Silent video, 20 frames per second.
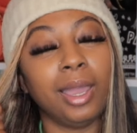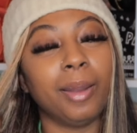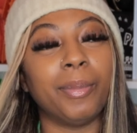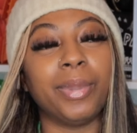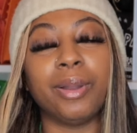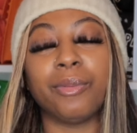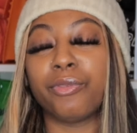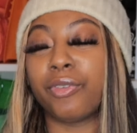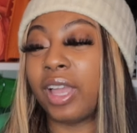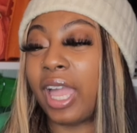
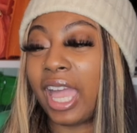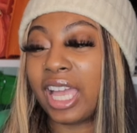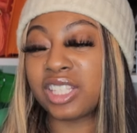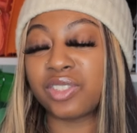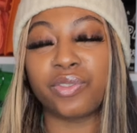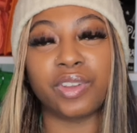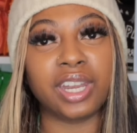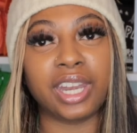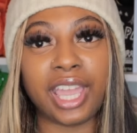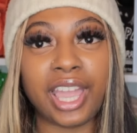but for
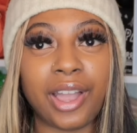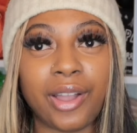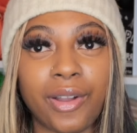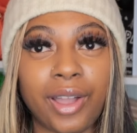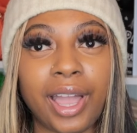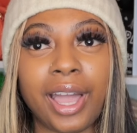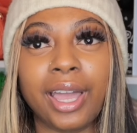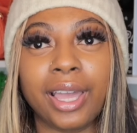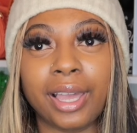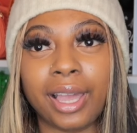as for now,
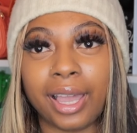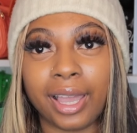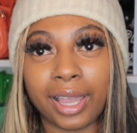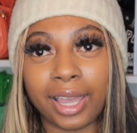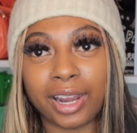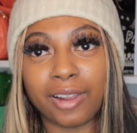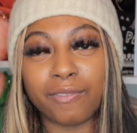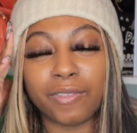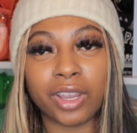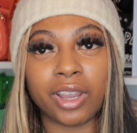I I
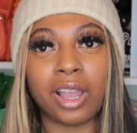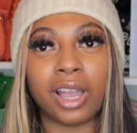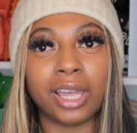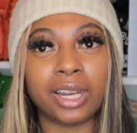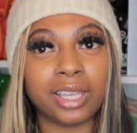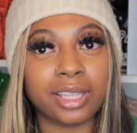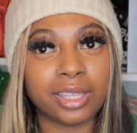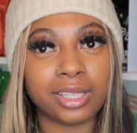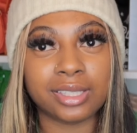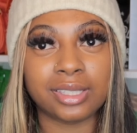gotta figure out how
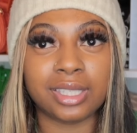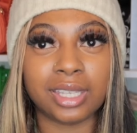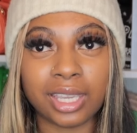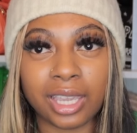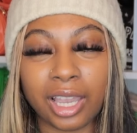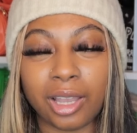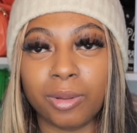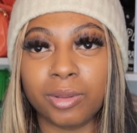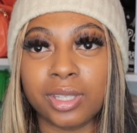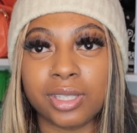to get this
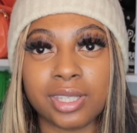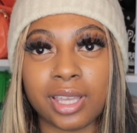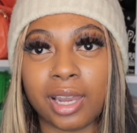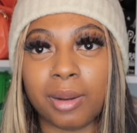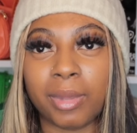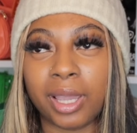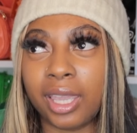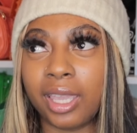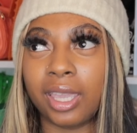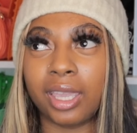dent out the side
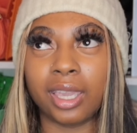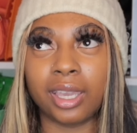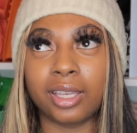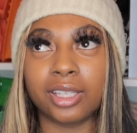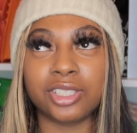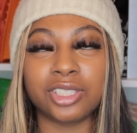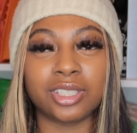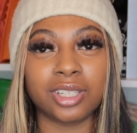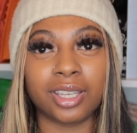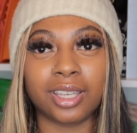of my head
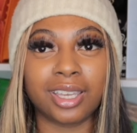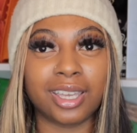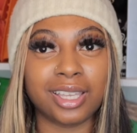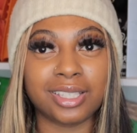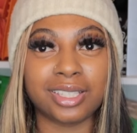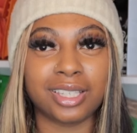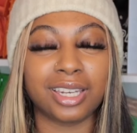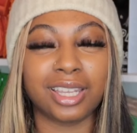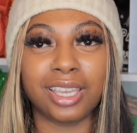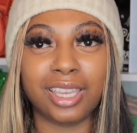because your
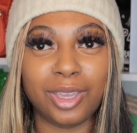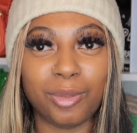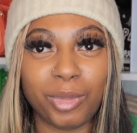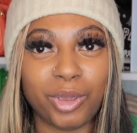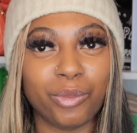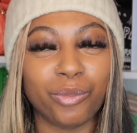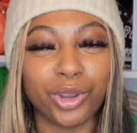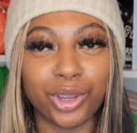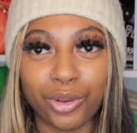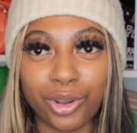cousin done hit
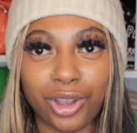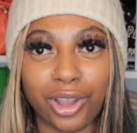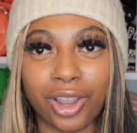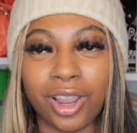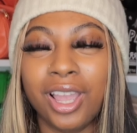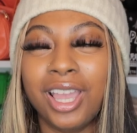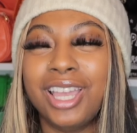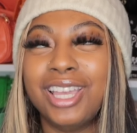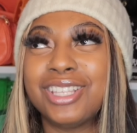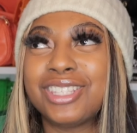me real
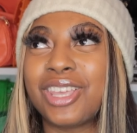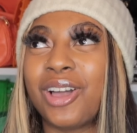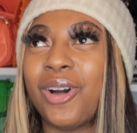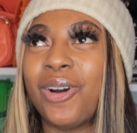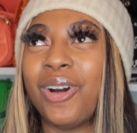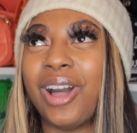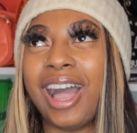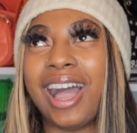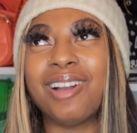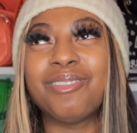hard.
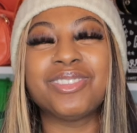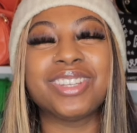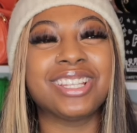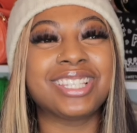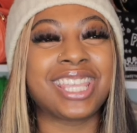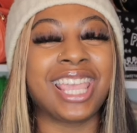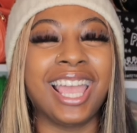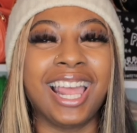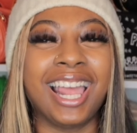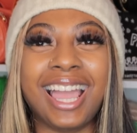So I'm
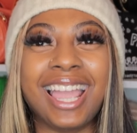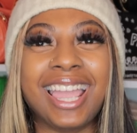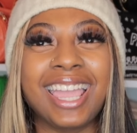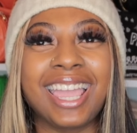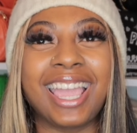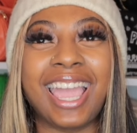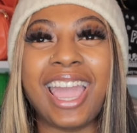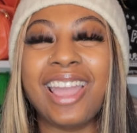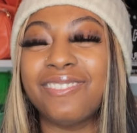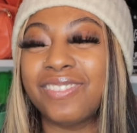just
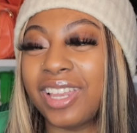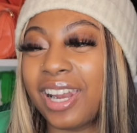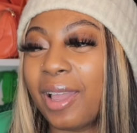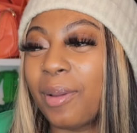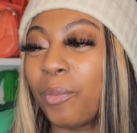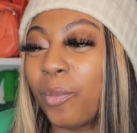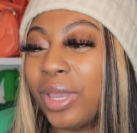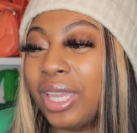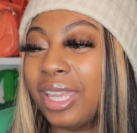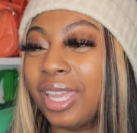like after
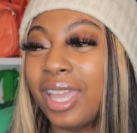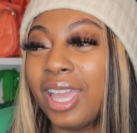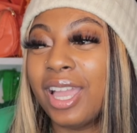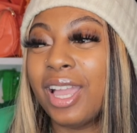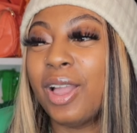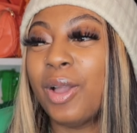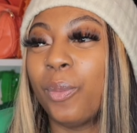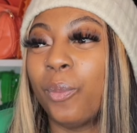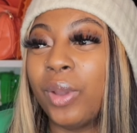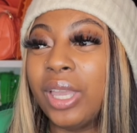that we
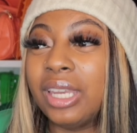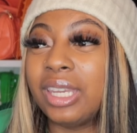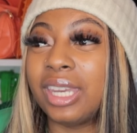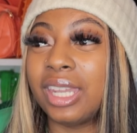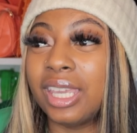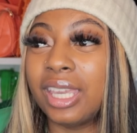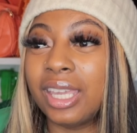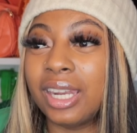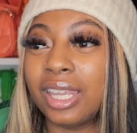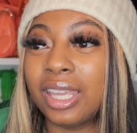we
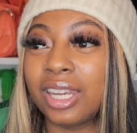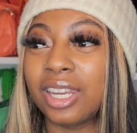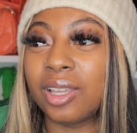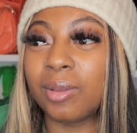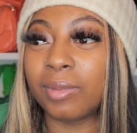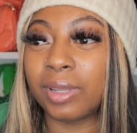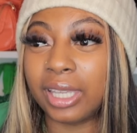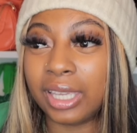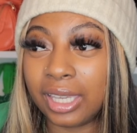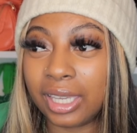did end
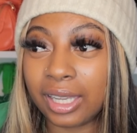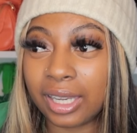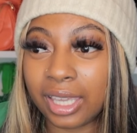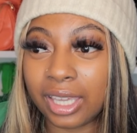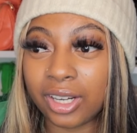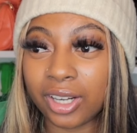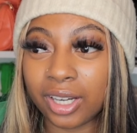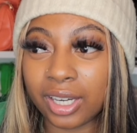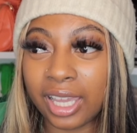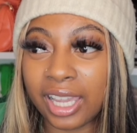up linking
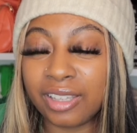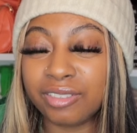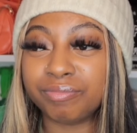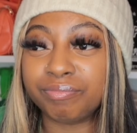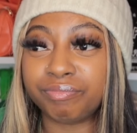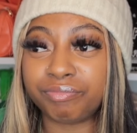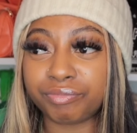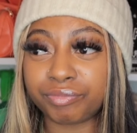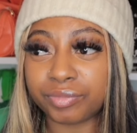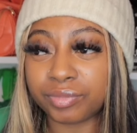later in life
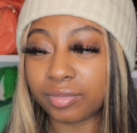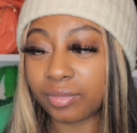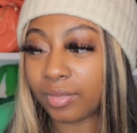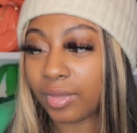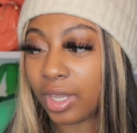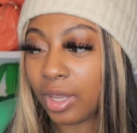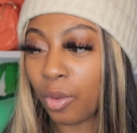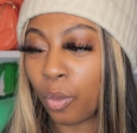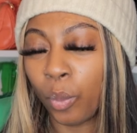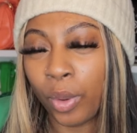
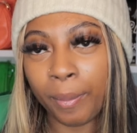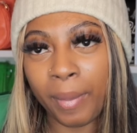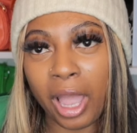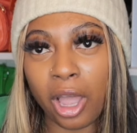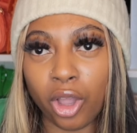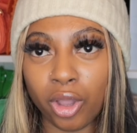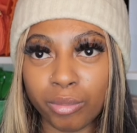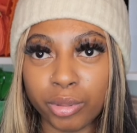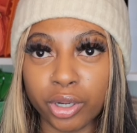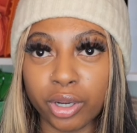with my
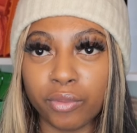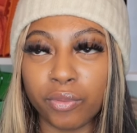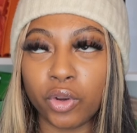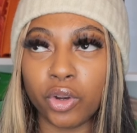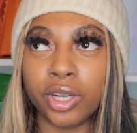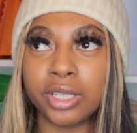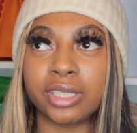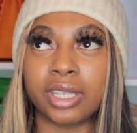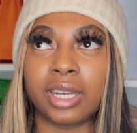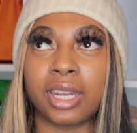homegirl, of
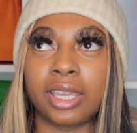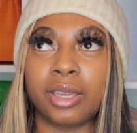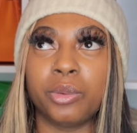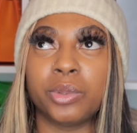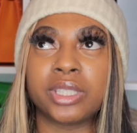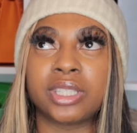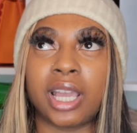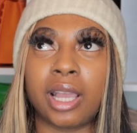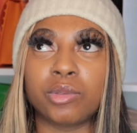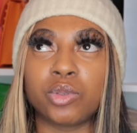course, and then it
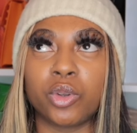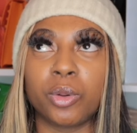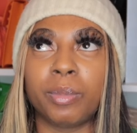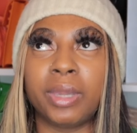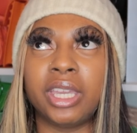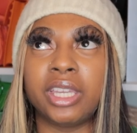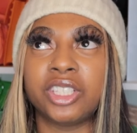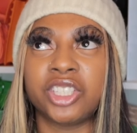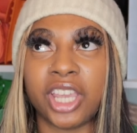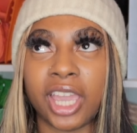was times where
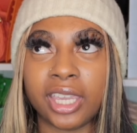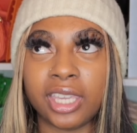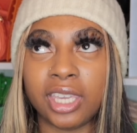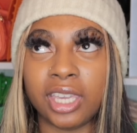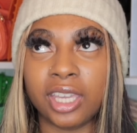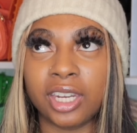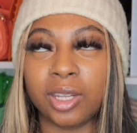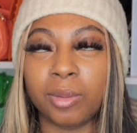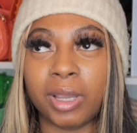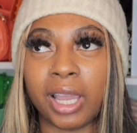me and
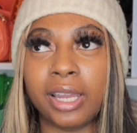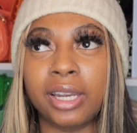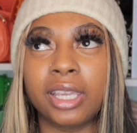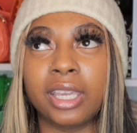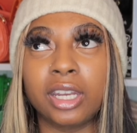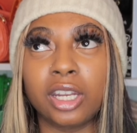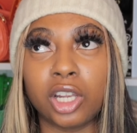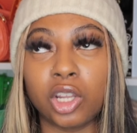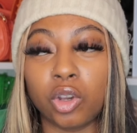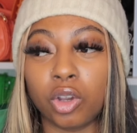Jackie end up kind of
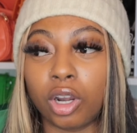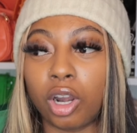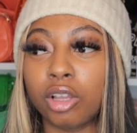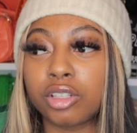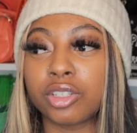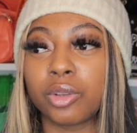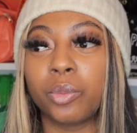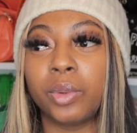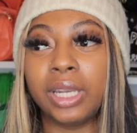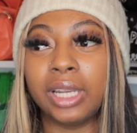getting a little
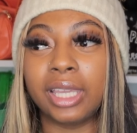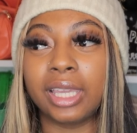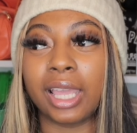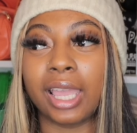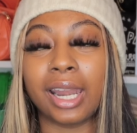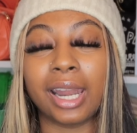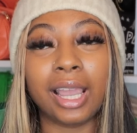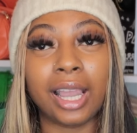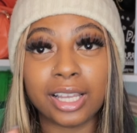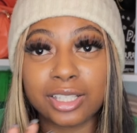closer and we link.
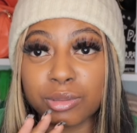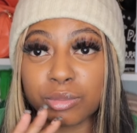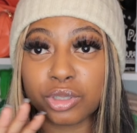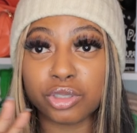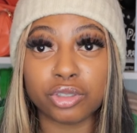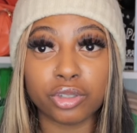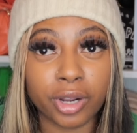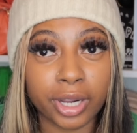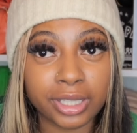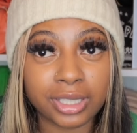And I got some
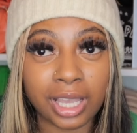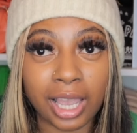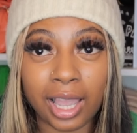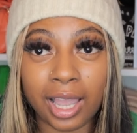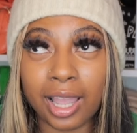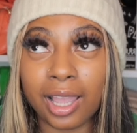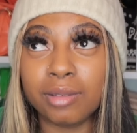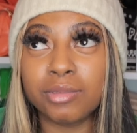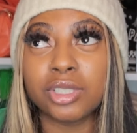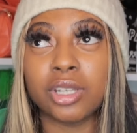story
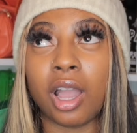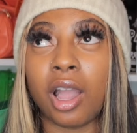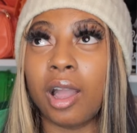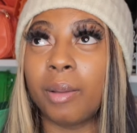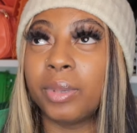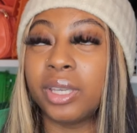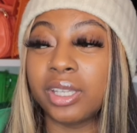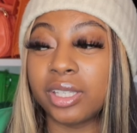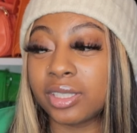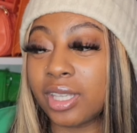times,
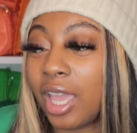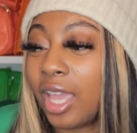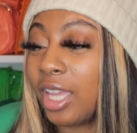y'all, because